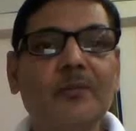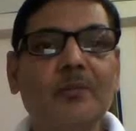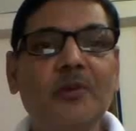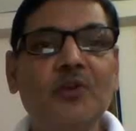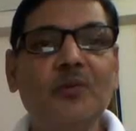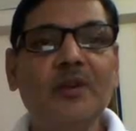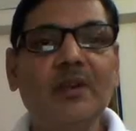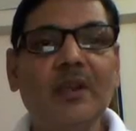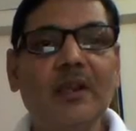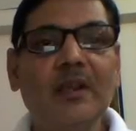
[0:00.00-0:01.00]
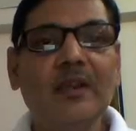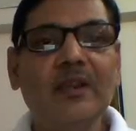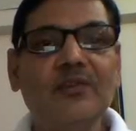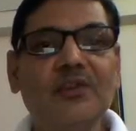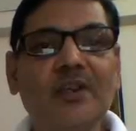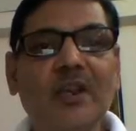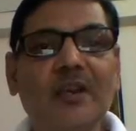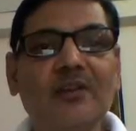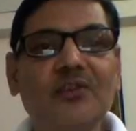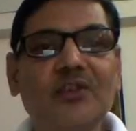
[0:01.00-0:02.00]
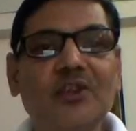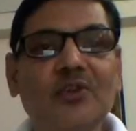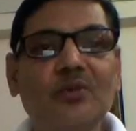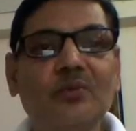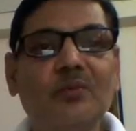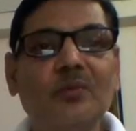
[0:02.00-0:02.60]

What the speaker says: between SC and CU